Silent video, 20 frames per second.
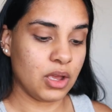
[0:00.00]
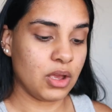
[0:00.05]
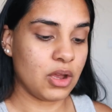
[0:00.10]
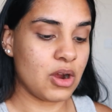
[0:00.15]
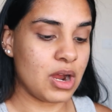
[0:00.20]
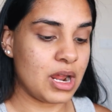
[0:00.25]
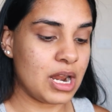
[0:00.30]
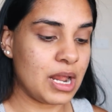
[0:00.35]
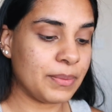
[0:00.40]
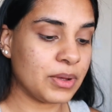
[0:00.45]
All
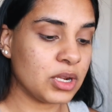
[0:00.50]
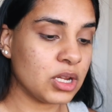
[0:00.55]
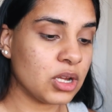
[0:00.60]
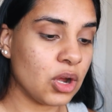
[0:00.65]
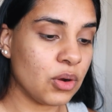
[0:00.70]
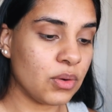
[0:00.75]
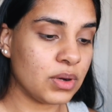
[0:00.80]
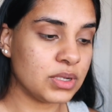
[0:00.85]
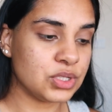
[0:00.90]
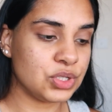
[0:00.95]
right, I'm gonna go
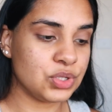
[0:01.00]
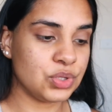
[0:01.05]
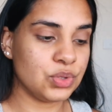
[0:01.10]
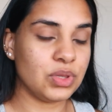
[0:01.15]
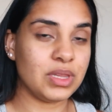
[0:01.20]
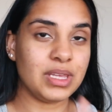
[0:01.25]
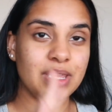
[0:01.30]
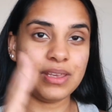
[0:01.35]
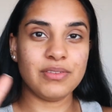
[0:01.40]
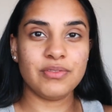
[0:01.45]
onto
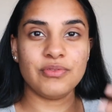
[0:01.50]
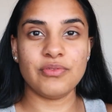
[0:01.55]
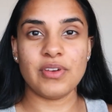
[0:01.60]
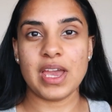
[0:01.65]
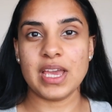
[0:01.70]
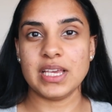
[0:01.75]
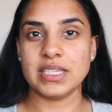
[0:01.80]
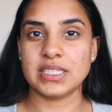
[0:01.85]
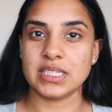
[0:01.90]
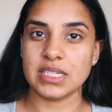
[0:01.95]
the
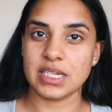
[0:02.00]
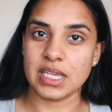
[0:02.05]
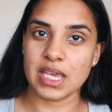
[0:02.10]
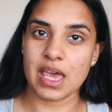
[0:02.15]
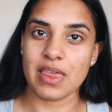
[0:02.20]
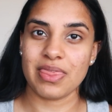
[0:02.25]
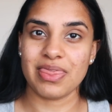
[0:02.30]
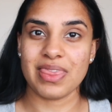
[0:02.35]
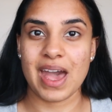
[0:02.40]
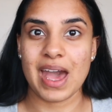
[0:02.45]
face and
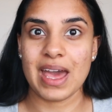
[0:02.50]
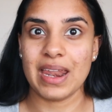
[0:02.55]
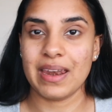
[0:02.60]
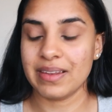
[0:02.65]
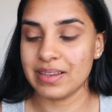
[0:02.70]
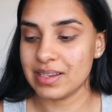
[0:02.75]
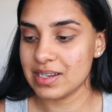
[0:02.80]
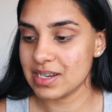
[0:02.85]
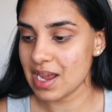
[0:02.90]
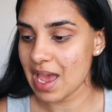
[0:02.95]
get that
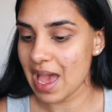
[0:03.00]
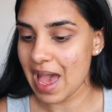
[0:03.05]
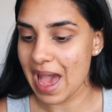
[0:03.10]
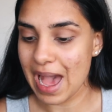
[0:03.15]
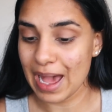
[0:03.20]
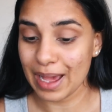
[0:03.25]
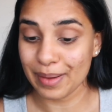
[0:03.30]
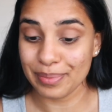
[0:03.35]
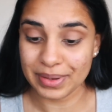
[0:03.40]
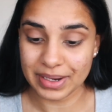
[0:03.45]

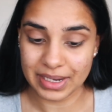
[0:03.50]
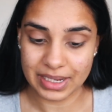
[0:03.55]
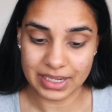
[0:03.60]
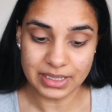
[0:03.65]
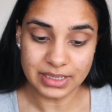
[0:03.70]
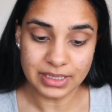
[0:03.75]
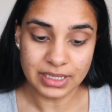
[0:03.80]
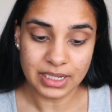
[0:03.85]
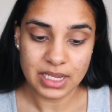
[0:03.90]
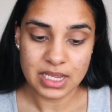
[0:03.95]

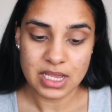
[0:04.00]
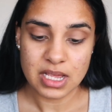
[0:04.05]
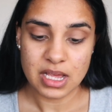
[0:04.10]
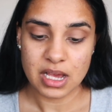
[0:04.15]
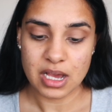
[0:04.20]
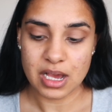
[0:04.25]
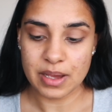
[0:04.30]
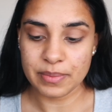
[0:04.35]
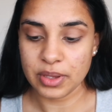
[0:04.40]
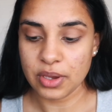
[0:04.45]
happening.
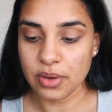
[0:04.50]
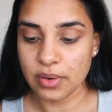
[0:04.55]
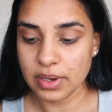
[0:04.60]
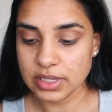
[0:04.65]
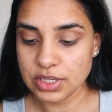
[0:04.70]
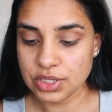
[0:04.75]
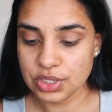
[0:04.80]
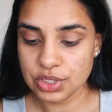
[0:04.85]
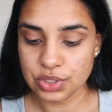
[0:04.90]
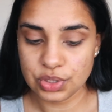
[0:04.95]
I'm
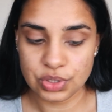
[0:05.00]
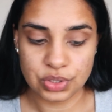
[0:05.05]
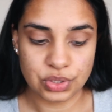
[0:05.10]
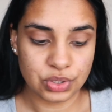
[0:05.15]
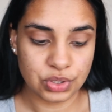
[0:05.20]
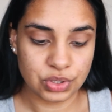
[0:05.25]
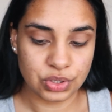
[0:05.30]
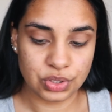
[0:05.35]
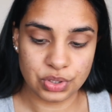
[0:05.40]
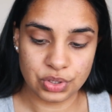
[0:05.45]
going
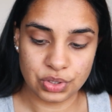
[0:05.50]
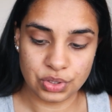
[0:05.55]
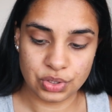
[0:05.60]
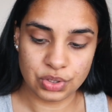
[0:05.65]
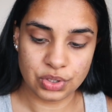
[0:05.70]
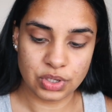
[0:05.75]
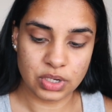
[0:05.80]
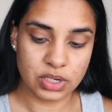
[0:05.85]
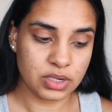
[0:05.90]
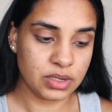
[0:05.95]

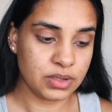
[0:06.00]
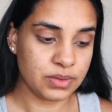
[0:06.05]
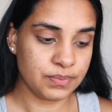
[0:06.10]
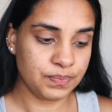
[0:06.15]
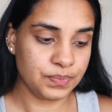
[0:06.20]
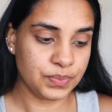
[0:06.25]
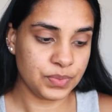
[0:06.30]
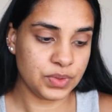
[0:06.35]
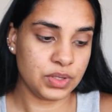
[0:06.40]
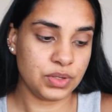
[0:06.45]
to
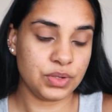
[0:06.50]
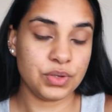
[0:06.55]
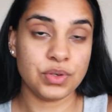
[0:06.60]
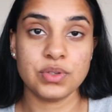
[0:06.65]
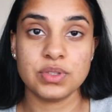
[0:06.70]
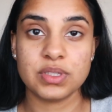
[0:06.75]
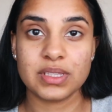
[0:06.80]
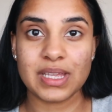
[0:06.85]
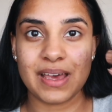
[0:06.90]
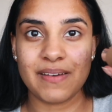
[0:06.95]

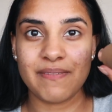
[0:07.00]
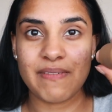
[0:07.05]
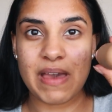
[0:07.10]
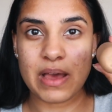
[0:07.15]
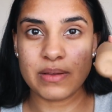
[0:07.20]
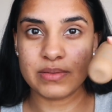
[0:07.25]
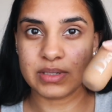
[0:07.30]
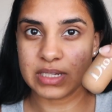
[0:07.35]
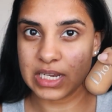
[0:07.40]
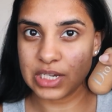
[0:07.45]
use that
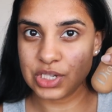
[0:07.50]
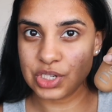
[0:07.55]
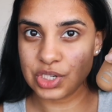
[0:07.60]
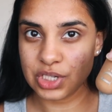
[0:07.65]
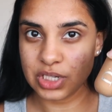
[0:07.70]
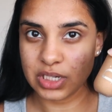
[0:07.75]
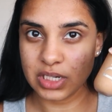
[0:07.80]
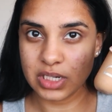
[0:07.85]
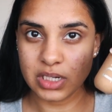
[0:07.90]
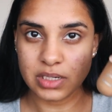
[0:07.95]

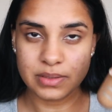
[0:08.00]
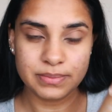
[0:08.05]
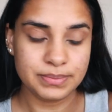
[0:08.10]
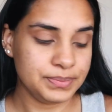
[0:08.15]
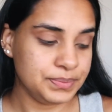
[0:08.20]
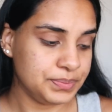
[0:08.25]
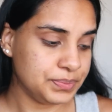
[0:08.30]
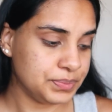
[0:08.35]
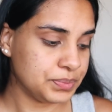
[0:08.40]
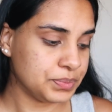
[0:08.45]
foundation
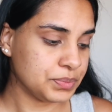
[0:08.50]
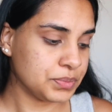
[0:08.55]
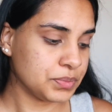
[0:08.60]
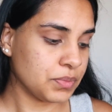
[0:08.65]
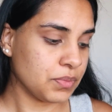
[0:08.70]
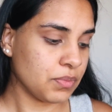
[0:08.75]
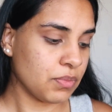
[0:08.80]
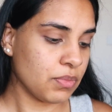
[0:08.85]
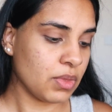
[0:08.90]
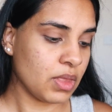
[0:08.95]

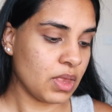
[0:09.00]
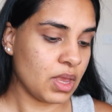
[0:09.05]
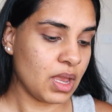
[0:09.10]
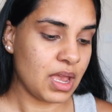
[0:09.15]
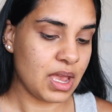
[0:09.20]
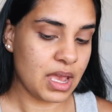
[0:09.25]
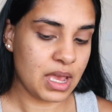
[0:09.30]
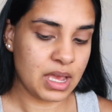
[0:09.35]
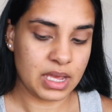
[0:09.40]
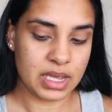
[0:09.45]

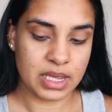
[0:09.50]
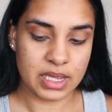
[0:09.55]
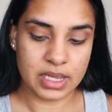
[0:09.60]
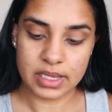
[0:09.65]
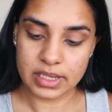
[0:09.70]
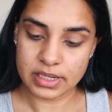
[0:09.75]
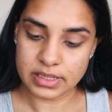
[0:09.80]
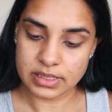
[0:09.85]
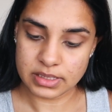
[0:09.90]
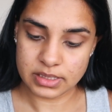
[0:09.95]

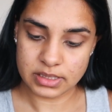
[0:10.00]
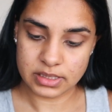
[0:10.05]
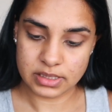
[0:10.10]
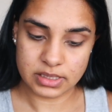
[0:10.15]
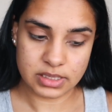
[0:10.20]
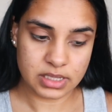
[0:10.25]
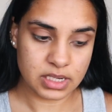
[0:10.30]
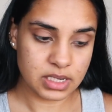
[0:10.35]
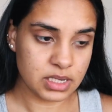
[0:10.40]
and